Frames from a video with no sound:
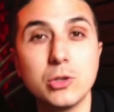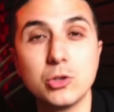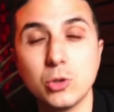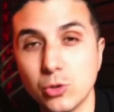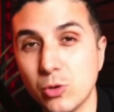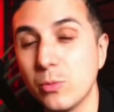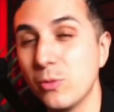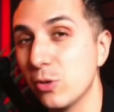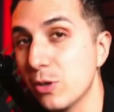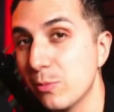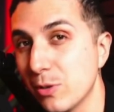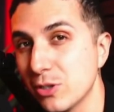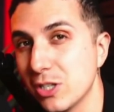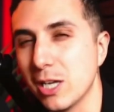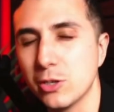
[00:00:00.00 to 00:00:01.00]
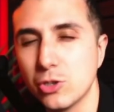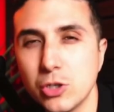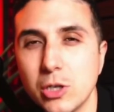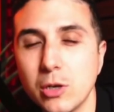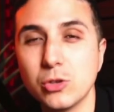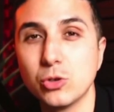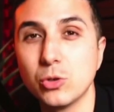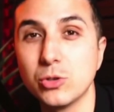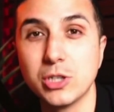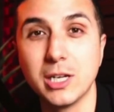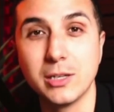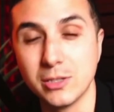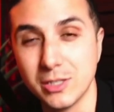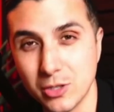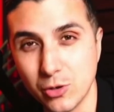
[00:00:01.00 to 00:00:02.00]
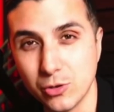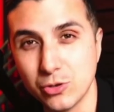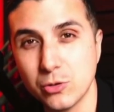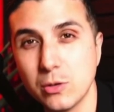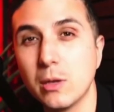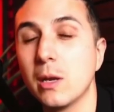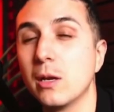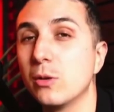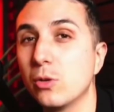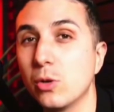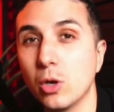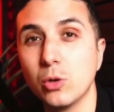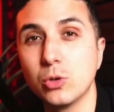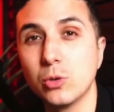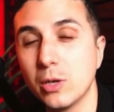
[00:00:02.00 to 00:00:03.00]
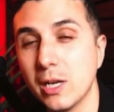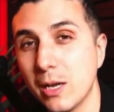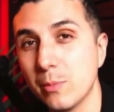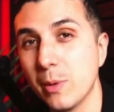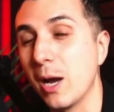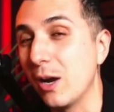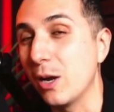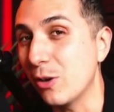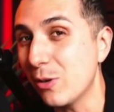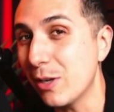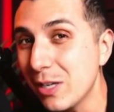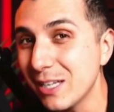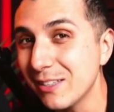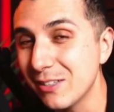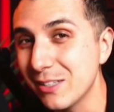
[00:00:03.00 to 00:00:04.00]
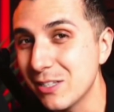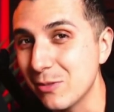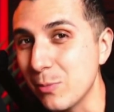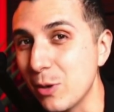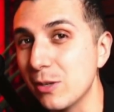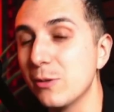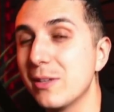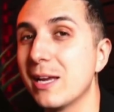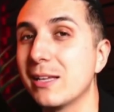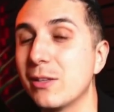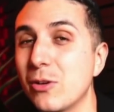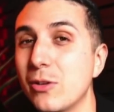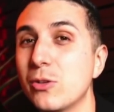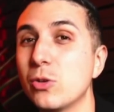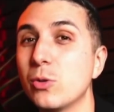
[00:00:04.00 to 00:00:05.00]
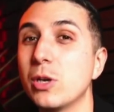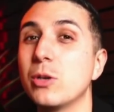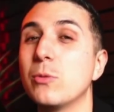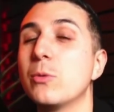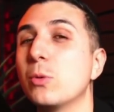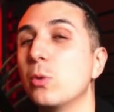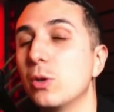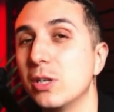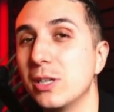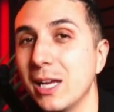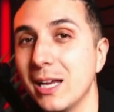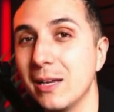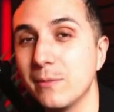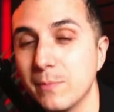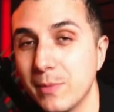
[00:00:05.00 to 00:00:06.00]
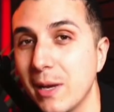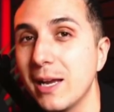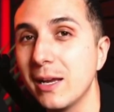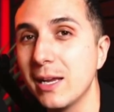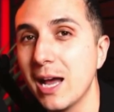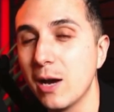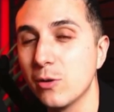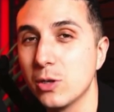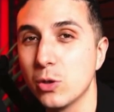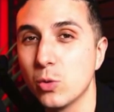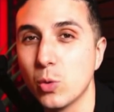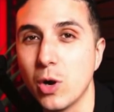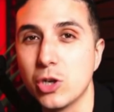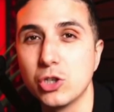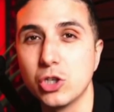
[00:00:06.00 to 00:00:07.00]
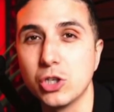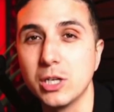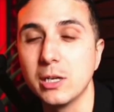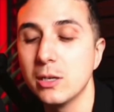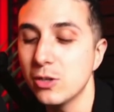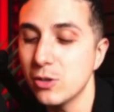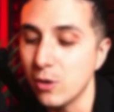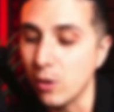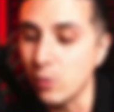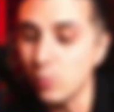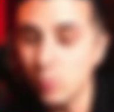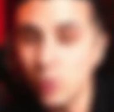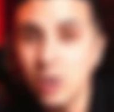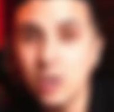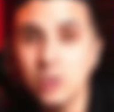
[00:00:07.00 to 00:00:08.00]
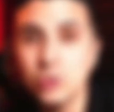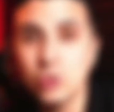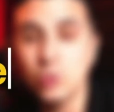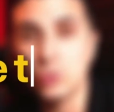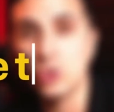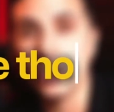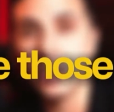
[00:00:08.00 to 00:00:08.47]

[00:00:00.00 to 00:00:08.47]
so you've reverse engineered your 10 deals. You know you need about 100 leads this month. That's 3 to 4 a day. Now the question is, where are those